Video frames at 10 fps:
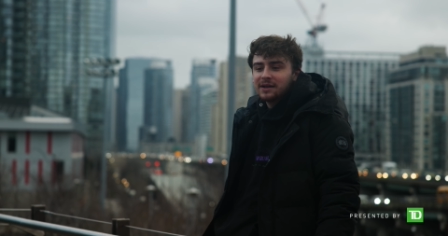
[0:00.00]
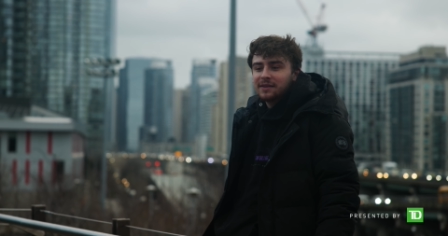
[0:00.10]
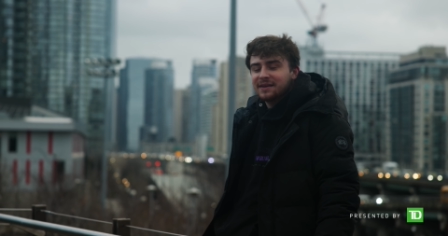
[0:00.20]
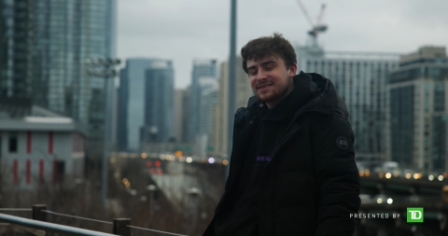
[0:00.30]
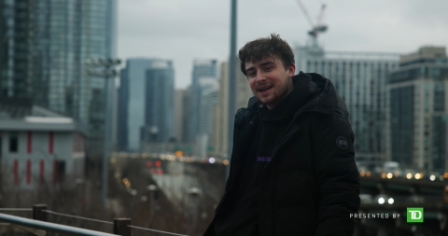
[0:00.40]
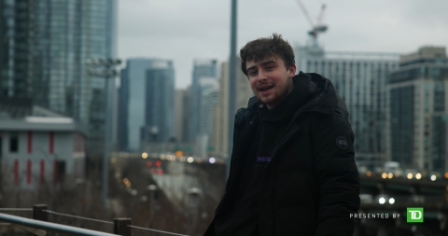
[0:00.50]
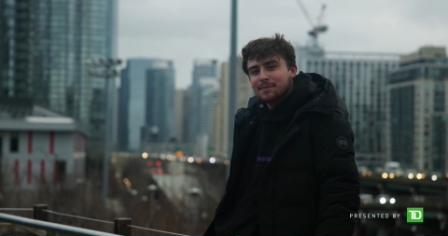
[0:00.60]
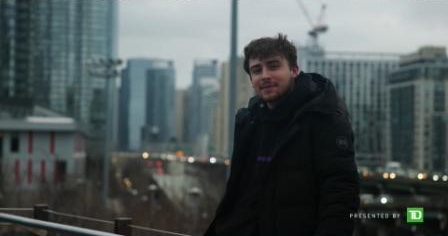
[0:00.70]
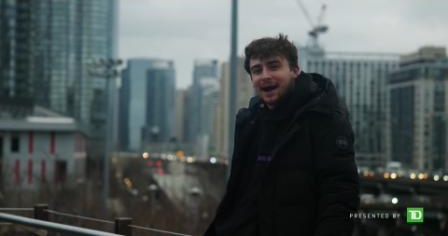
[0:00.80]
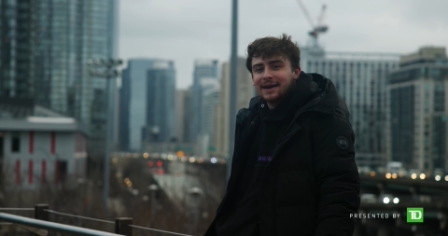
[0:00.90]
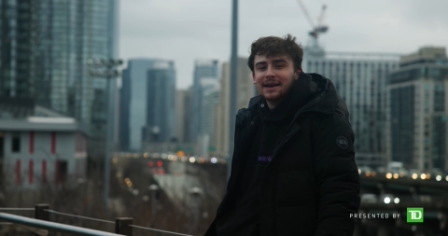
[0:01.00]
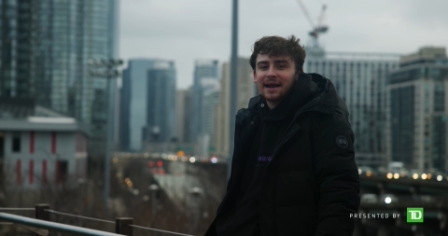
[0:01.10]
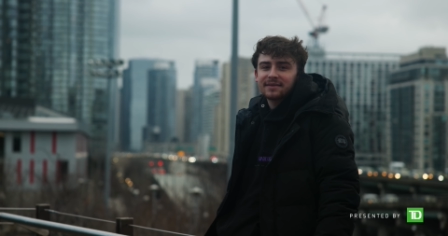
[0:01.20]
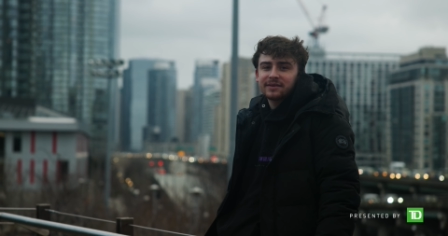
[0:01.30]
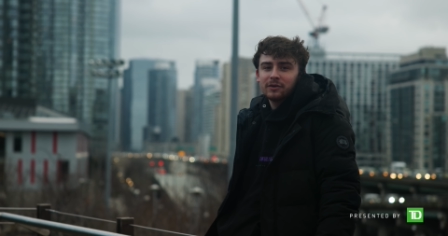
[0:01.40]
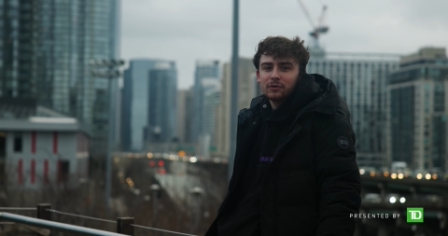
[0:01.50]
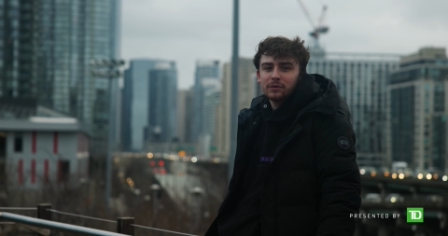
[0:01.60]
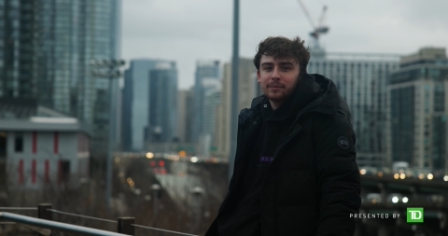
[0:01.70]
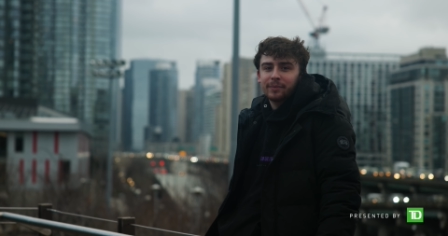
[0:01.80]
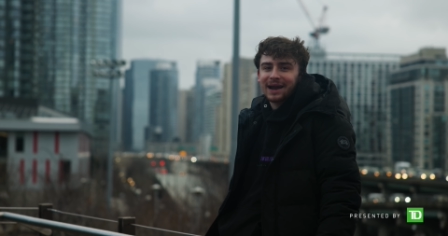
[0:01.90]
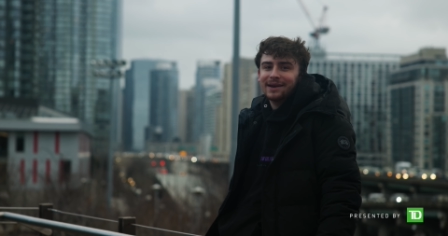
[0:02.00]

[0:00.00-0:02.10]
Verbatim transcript: This time, I didn't execute, but